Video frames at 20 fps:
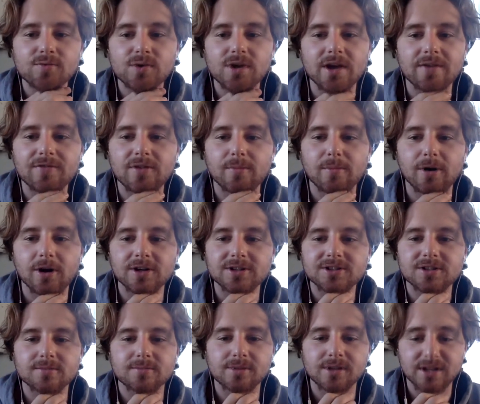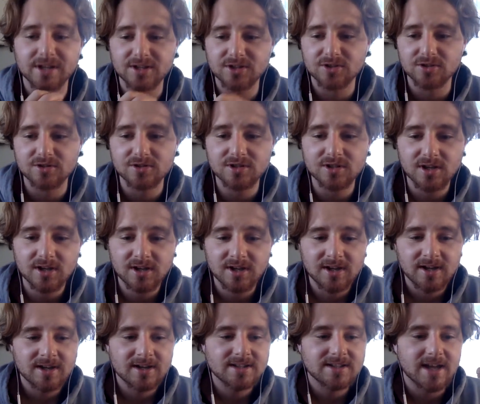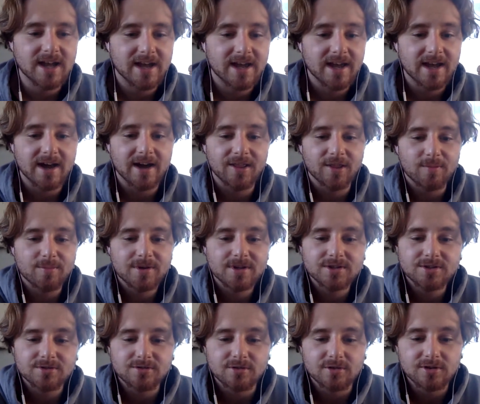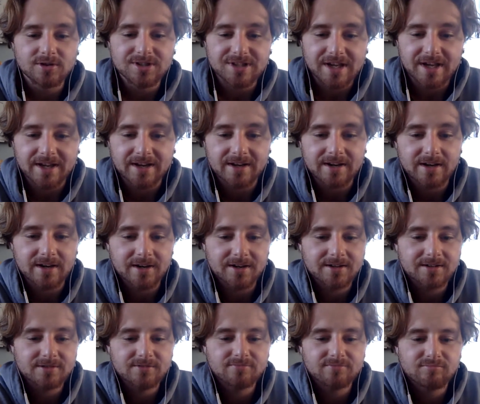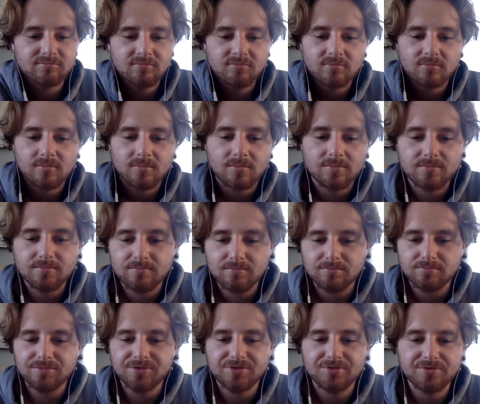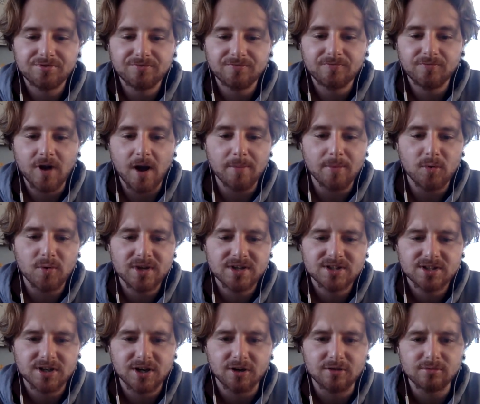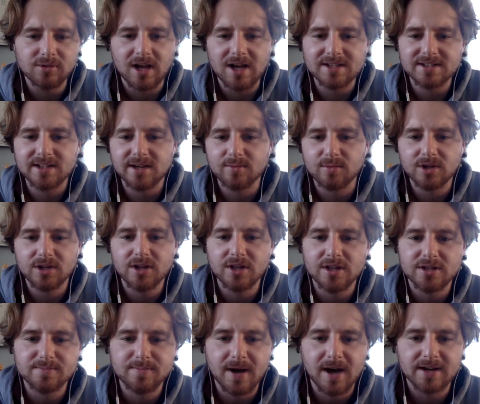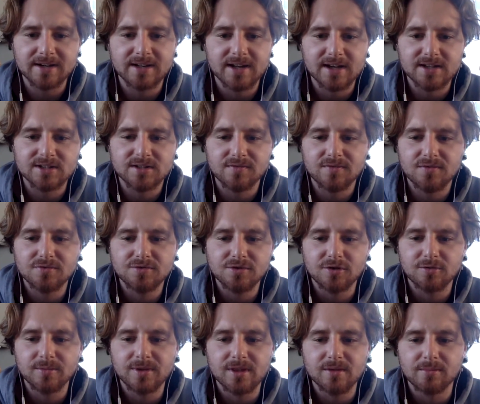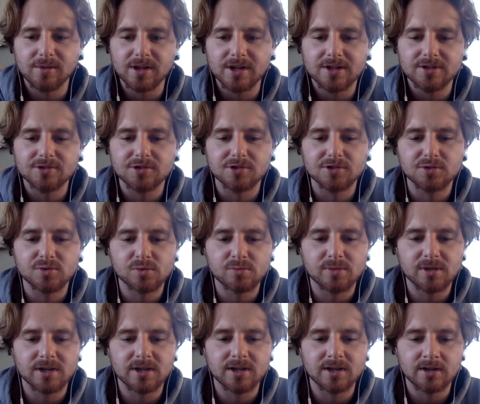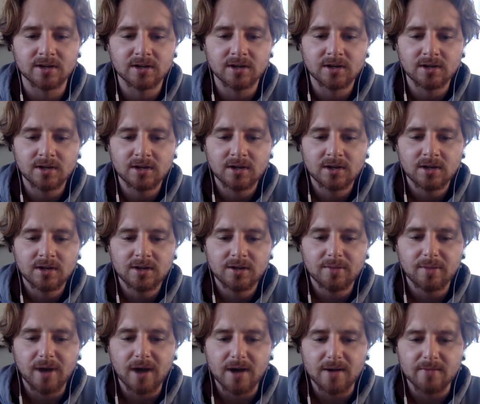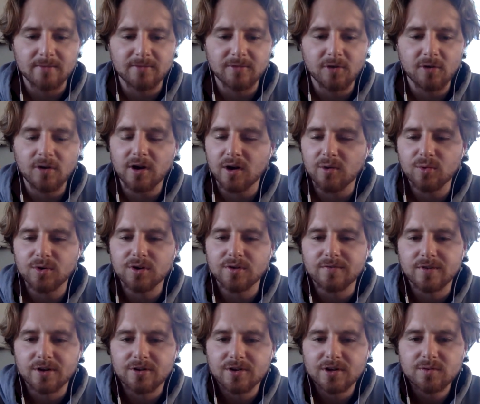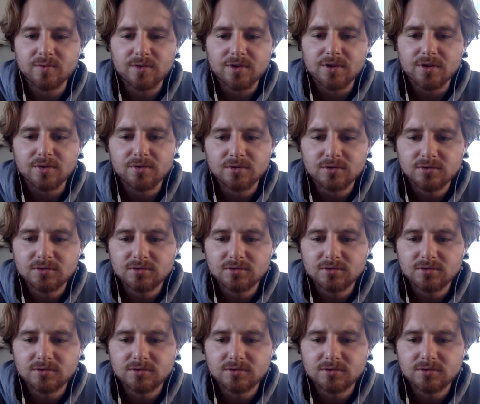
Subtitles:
We have the Boston Blazers taking on the Pizza Rolls. And a couple weeks ago, last time we did this podcast, if you told me the Blazers would be in the bottom four, I wouldn't have agreed with you.